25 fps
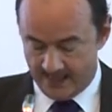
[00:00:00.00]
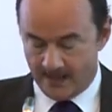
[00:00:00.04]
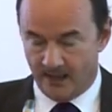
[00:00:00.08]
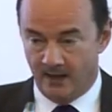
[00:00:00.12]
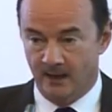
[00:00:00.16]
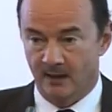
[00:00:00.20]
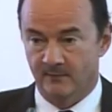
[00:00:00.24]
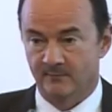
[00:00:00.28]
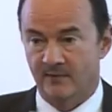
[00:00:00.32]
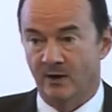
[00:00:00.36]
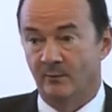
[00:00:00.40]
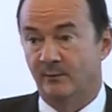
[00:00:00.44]

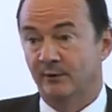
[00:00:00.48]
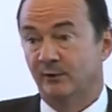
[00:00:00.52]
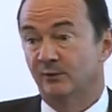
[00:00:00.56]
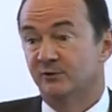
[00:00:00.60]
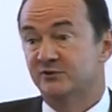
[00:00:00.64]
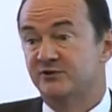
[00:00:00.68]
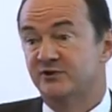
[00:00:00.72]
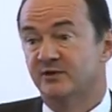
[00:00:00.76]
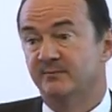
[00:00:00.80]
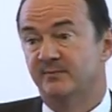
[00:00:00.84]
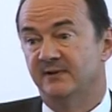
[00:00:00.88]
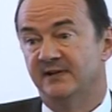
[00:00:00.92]
Um, and we
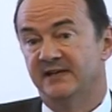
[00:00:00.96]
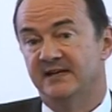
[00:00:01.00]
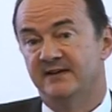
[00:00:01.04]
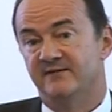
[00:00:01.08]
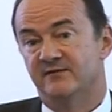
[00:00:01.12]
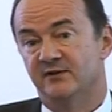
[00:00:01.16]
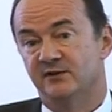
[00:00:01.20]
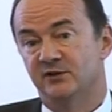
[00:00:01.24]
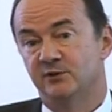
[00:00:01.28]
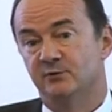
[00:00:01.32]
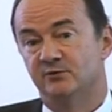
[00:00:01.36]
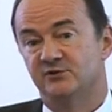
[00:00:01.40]
also
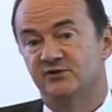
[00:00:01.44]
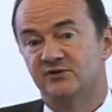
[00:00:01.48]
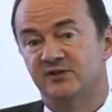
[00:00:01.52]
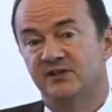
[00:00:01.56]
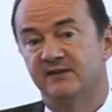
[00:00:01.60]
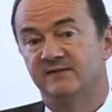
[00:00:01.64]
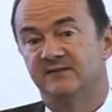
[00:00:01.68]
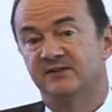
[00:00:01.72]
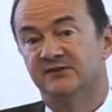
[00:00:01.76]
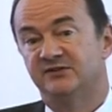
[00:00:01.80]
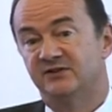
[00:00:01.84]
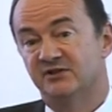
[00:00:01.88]
believe that you
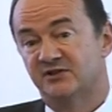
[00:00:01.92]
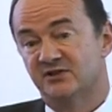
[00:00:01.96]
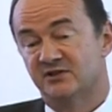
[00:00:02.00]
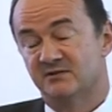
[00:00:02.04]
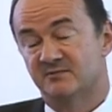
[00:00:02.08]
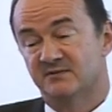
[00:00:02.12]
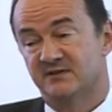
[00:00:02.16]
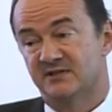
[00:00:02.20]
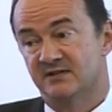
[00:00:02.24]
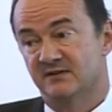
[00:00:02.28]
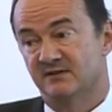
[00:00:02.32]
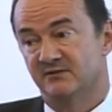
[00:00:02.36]
achieve
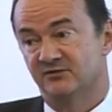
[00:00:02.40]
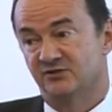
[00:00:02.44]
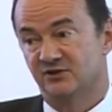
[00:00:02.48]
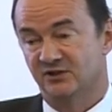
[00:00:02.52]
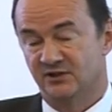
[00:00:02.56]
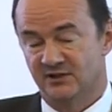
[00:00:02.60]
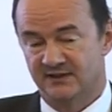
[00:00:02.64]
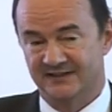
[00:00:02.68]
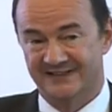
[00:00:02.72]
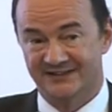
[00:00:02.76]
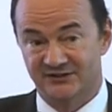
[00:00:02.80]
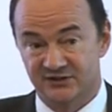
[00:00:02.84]

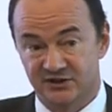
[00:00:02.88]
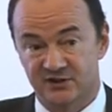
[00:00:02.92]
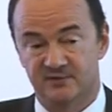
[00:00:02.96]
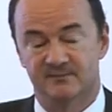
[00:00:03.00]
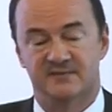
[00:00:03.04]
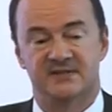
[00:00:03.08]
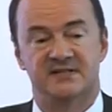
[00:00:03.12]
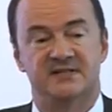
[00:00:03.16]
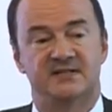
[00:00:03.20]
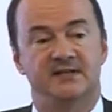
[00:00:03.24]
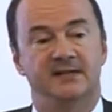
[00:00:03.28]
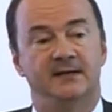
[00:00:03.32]

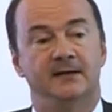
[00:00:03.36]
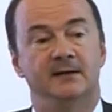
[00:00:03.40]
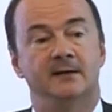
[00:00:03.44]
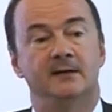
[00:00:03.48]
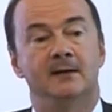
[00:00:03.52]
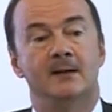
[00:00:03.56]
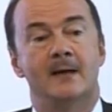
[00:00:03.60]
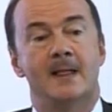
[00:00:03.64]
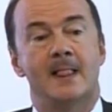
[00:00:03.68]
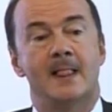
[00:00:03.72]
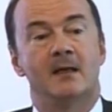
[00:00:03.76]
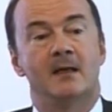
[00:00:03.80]
legitimacy
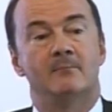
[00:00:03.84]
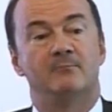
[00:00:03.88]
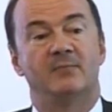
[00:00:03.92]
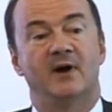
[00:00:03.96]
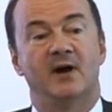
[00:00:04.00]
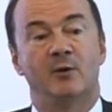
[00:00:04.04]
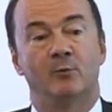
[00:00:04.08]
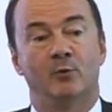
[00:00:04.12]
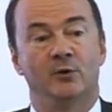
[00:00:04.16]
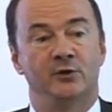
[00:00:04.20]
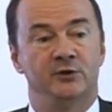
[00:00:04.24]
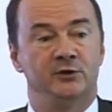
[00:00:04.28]

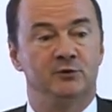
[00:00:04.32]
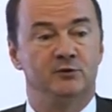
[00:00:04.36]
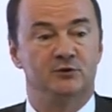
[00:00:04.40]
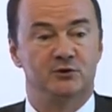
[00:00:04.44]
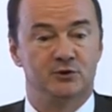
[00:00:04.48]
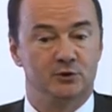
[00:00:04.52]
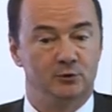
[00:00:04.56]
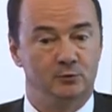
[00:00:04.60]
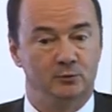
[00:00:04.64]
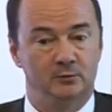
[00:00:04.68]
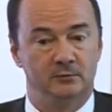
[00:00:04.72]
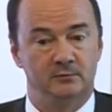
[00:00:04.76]
by what you
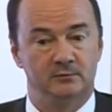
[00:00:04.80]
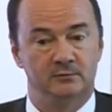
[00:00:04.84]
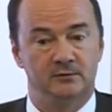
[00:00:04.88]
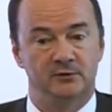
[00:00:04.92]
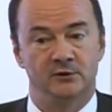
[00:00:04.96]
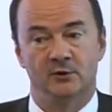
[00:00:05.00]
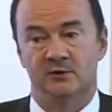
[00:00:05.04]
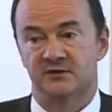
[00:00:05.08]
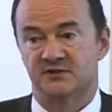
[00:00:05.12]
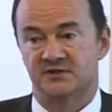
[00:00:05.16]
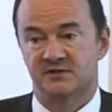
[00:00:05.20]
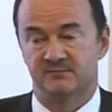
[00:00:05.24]
do,
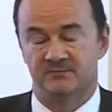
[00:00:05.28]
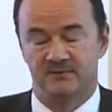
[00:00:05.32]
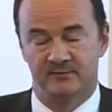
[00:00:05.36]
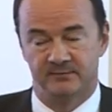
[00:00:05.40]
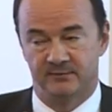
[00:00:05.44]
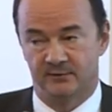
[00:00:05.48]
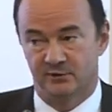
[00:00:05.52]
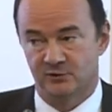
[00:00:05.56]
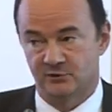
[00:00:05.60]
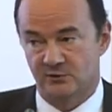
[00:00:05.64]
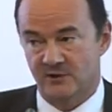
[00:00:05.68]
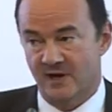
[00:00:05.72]
not simply
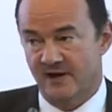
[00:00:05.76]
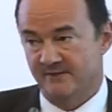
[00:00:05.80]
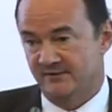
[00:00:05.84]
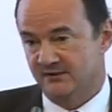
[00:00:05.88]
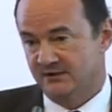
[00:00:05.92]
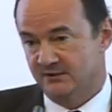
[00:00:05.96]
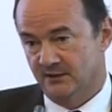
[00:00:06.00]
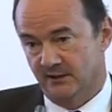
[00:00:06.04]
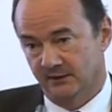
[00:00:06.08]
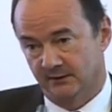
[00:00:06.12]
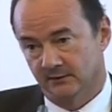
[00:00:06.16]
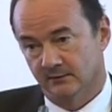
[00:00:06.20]
because you have a
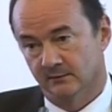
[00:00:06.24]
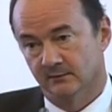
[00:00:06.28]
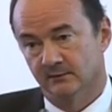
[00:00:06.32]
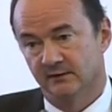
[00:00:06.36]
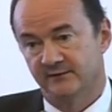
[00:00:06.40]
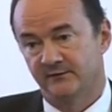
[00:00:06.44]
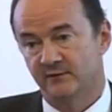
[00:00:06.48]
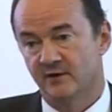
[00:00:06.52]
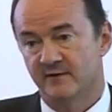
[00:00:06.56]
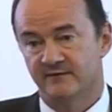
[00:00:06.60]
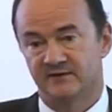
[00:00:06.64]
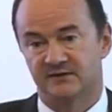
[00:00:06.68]
title.
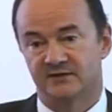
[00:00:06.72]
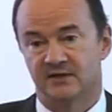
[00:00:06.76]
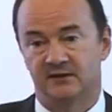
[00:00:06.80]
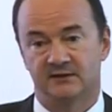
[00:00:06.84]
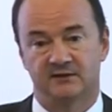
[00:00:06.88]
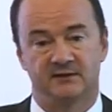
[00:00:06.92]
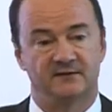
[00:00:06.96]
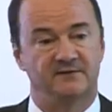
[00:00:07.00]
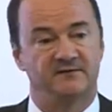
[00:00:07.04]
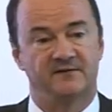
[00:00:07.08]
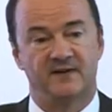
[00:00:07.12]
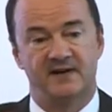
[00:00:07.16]
If you have a
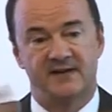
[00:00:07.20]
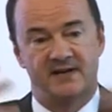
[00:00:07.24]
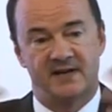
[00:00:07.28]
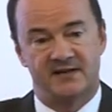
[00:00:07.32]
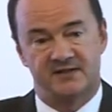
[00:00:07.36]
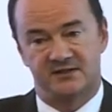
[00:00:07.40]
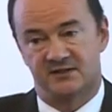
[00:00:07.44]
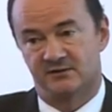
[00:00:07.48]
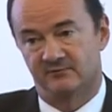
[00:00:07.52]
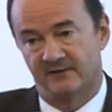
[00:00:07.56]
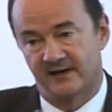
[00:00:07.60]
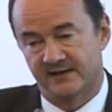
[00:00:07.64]
title of
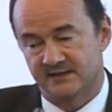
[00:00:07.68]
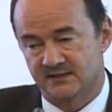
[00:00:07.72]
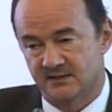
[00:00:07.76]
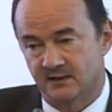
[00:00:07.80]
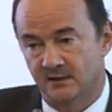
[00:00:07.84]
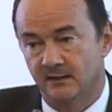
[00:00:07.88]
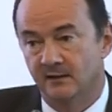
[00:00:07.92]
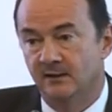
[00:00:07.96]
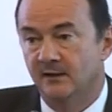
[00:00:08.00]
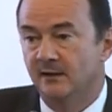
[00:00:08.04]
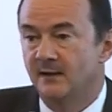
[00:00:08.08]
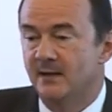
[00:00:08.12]
finance
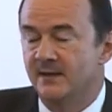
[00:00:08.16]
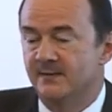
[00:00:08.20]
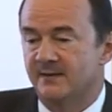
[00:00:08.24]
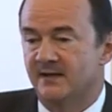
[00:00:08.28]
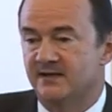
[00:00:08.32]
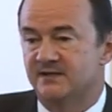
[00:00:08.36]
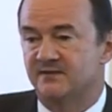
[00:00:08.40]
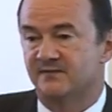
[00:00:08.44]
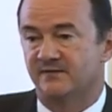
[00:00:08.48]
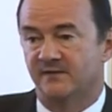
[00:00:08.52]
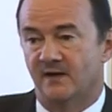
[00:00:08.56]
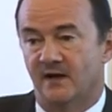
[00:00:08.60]
director,
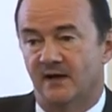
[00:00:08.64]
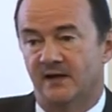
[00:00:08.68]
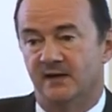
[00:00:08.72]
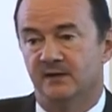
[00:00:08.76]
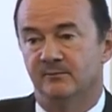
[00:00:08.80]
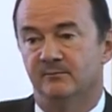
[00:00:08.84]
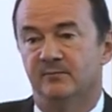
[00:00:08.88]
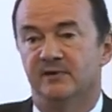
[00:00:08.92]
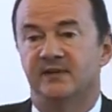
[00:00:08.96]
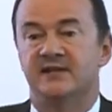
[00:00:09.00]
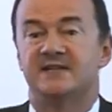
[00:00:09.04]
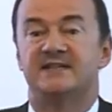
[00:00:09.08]
that's
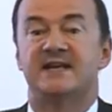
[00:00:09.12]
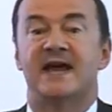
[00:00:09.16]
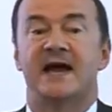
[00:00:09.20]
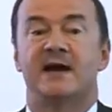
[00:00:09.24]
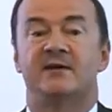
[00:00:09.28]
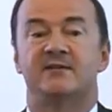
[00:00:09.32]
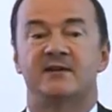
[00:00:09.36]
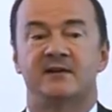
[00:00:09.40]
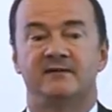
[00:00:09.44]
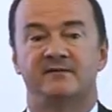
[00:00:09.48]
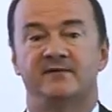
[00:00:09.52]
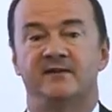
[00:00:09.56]
fine, but it's
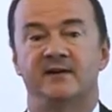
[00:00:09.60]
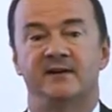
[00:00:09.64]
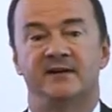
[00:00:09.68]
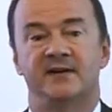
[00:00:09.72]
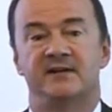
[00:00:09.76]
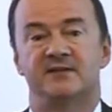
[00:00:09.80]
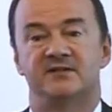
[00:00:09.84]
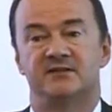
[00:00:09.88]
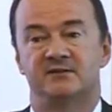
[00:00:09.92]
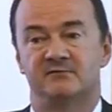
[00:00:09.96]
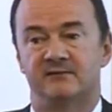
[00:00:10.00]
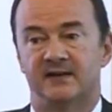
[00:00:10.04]
how that
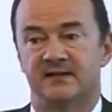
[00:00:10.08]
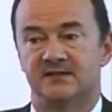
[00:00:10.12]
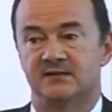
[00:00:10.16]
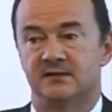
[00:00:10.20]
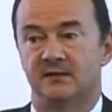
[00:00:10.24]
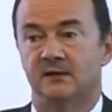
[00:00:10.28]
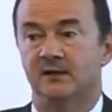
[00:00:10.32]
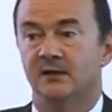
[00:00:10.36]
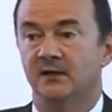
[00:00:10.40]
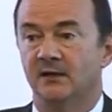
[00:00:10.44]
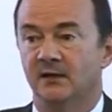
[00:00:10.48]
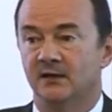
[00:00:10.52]
finance
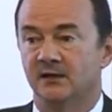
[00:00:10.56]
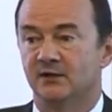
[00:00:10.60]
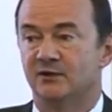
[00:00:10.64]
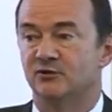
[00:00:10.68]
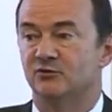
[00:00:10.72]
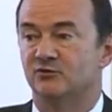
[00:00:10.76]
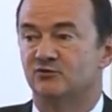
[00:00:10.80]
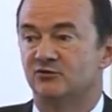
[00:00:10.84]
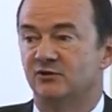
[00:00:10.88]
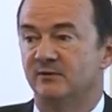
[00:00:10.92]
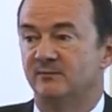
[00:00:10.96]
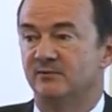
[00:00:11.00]
director
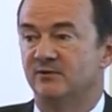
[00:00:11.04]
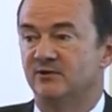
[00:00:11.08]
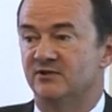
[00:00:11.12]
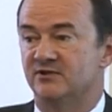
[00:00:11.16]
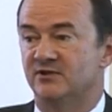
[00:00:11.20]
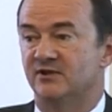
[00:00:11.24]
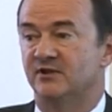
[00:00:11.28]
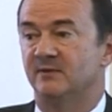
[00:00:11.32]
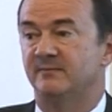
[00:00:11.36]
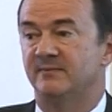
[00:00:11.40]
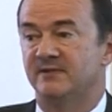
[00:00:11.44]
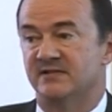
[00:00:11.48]
contributes
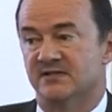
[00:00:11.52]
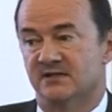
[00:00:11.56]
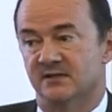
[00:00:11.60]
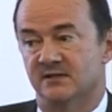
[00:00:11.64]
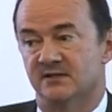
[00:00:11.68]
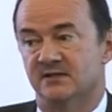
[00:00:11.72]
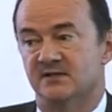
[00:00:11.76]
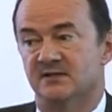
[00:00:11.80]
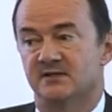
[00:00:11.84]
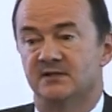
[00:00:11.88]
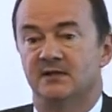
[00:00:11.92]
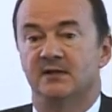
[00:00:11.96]
to the
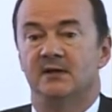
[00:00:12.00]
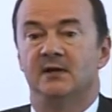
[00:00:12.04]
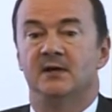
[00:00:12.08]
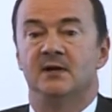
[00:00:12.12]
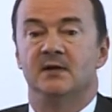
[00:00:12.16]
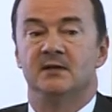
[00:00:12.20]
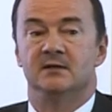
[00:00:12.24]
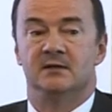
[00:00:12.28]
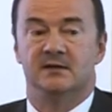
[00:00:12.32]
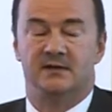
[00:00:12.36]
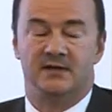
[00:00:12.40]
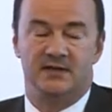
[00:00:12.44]
business
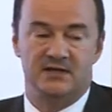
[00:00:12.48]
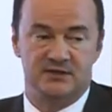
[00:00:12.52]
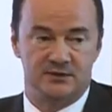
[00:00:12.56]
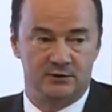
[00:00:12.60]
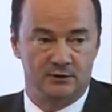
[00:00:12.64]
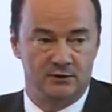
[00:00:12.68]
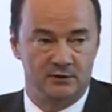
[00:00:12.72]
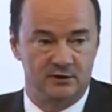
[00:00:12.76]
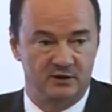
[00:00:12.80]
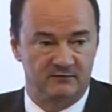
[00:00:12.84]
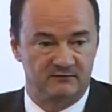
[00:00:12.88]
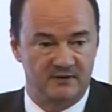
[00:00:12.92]
that his
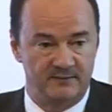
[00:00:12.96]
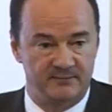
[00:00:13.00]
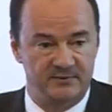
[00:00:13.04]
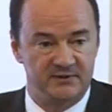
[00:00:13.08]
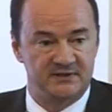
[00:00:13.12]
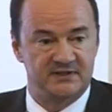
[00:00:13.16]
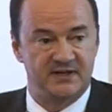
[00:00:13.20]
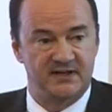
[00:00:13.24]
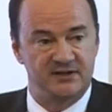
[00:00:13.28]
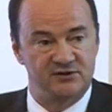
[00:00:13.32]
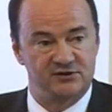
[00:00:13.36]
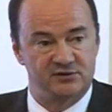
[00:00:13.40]
or her
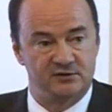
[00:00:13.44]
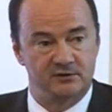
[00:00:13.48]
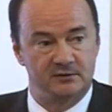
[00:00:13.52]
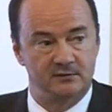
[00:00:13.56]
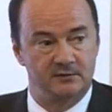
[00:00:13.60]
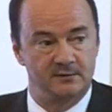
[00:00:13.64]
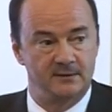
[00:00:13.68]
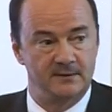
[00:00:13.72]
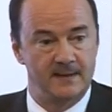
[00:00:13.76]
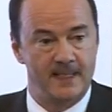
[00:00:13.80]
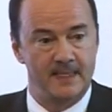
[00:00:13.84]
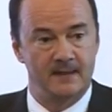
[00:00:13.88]

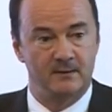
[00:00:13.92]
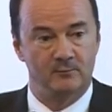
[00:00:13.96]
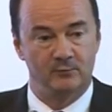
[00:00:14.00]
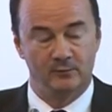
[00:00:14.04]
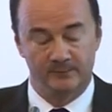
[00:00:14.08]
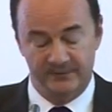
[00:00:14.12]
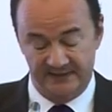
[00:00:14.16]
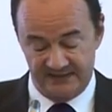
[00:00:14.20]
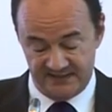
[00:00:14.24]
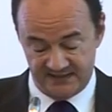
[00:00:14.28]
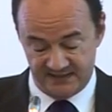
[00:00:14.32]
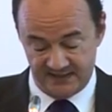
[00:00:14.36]
reputation will
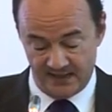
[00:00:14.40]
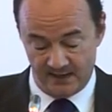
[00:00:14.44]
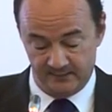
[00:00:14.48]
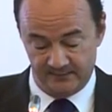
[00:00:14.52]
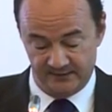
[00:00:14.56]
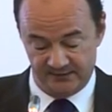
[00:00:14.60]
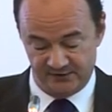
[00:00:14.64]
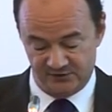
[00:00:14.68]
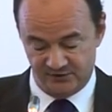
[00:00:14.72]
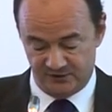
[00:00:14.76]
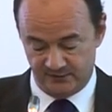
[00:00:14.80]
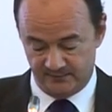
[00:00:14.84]
be
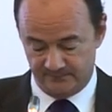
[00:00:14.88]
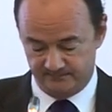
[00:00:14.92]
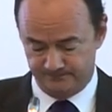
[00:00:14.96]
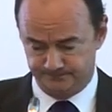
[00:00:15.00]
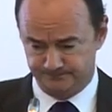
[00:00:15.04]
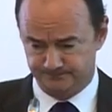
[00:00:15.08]
established.